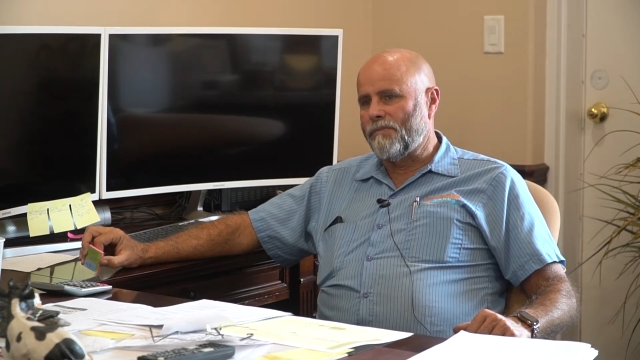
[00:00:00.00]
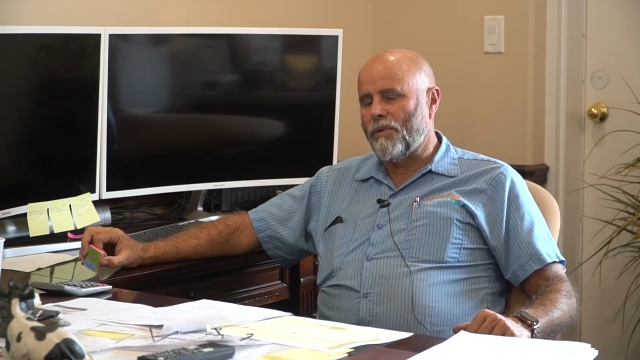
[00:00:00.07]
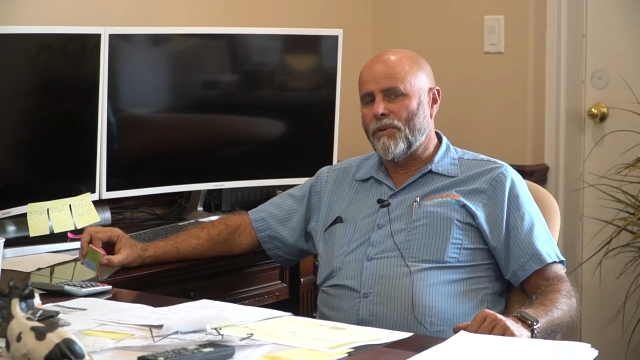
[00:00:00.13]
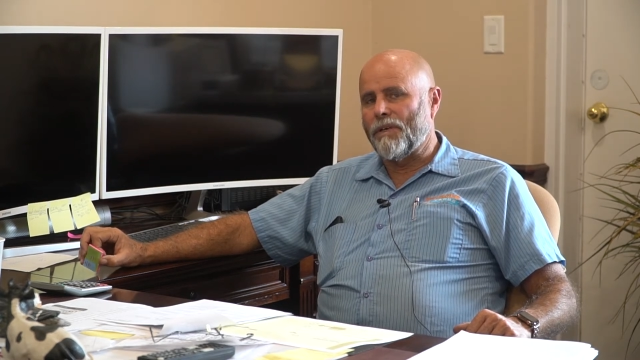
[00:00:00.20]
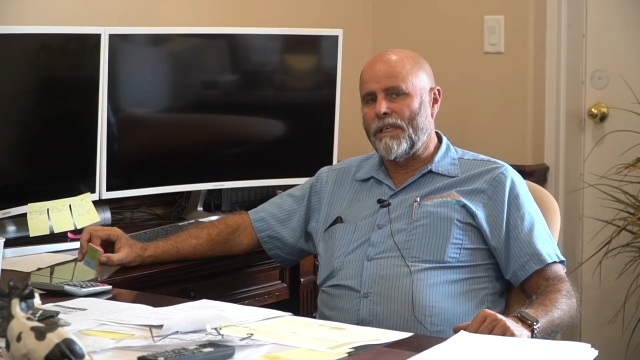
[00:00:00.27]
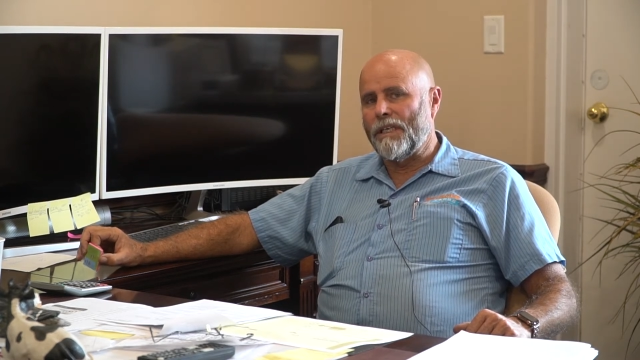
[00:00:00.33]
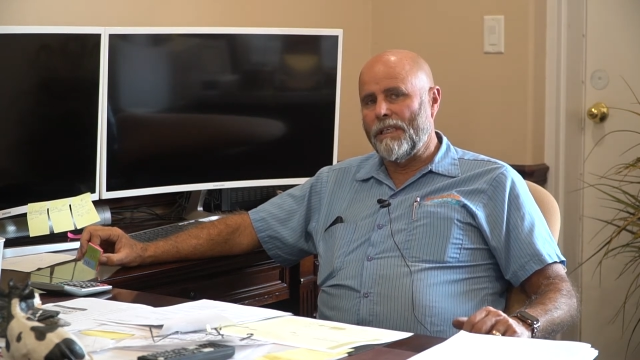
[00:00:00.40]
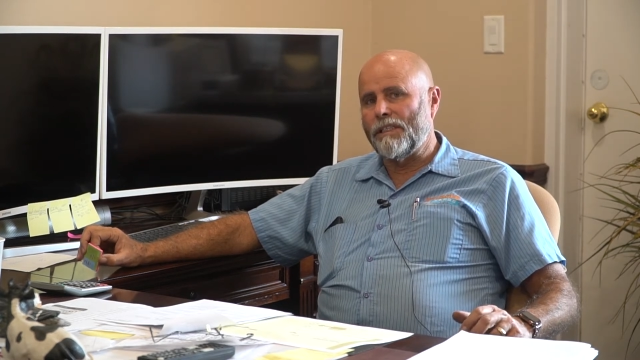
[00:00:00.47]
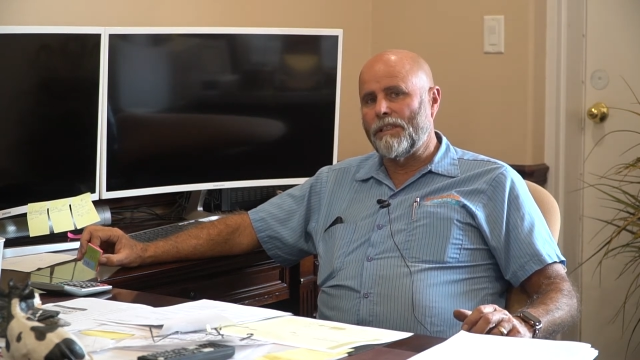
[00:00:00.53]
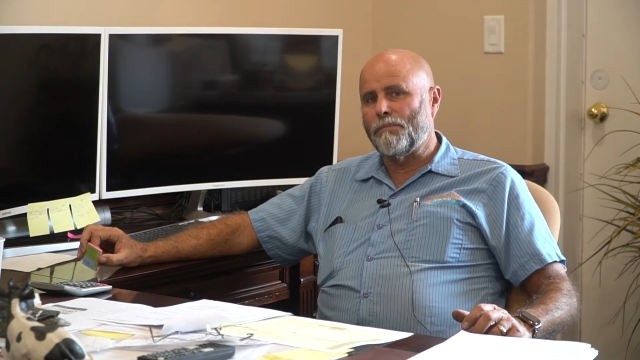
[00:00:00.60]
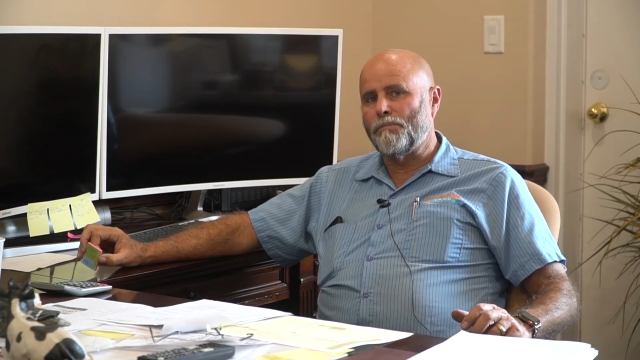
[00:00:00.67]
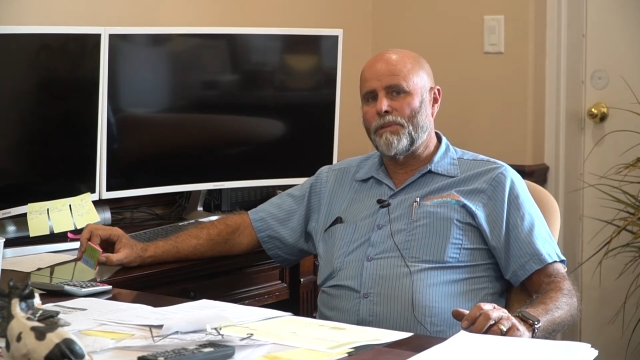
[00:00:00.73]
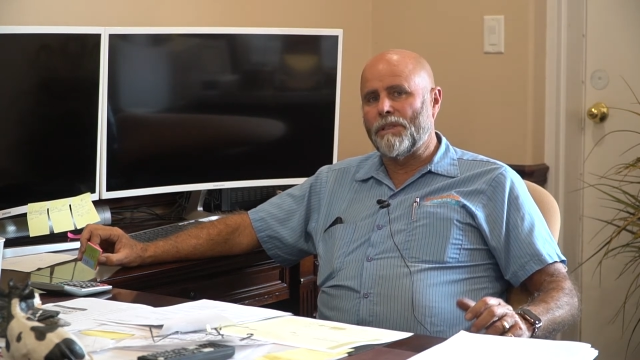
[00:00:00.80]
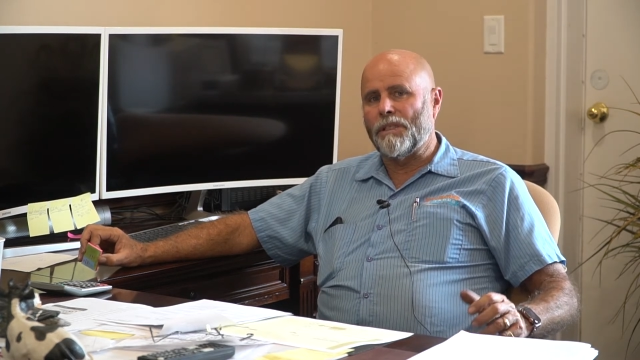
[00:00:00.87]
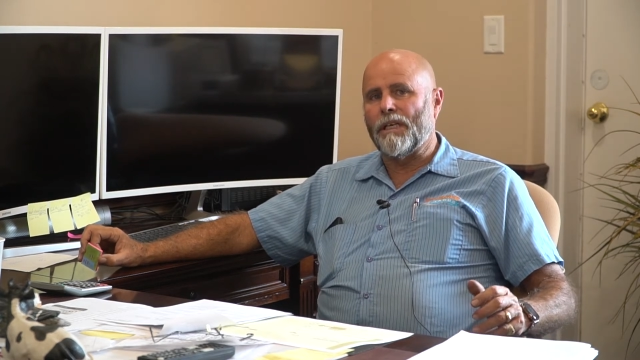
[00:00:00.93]
for
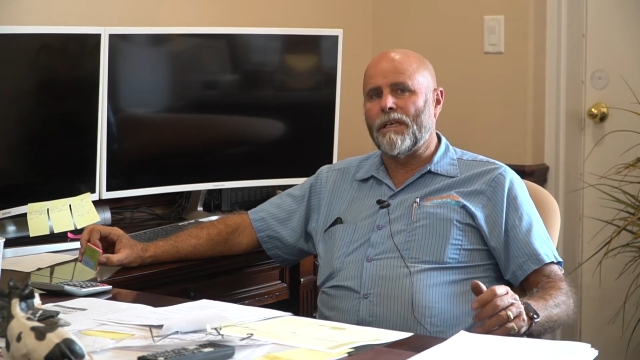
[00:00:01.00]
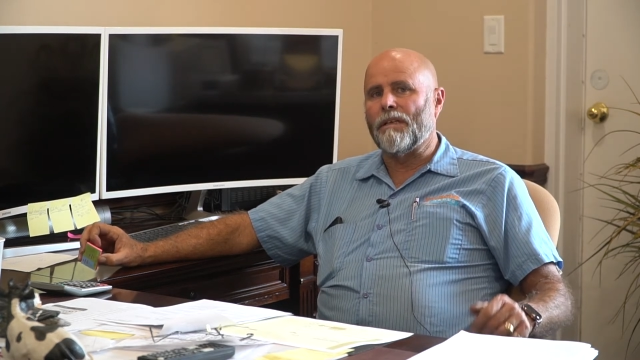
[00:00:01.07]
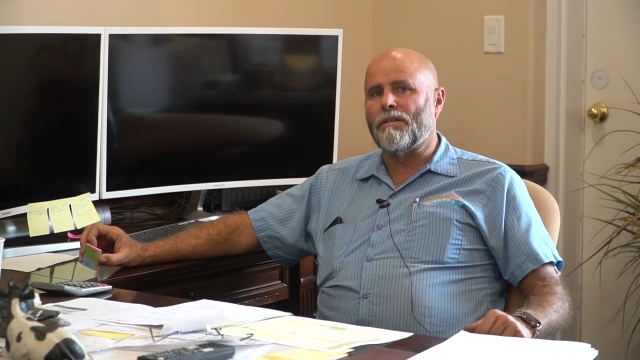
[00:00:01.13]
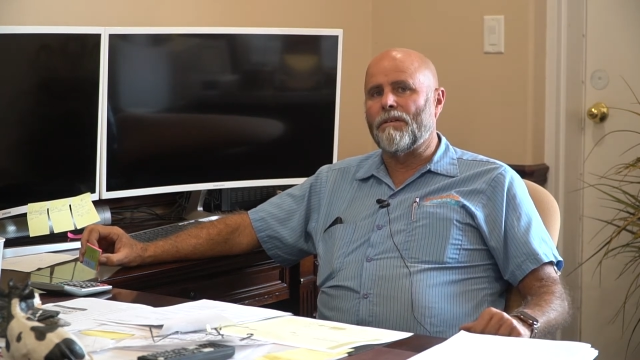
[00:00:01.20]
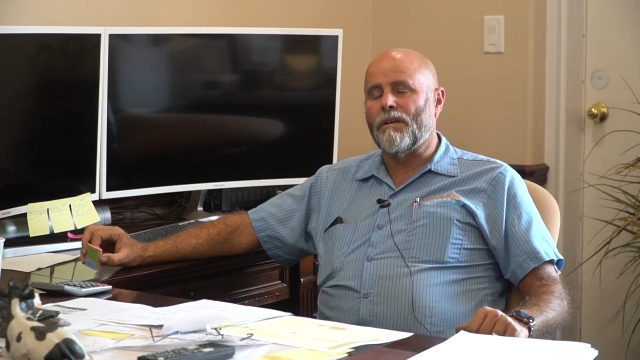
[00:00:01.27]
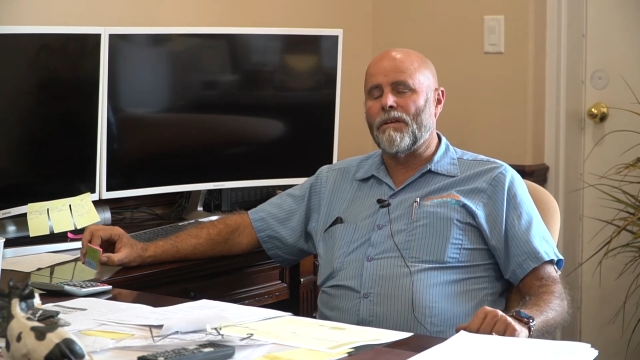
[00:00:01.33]
each particular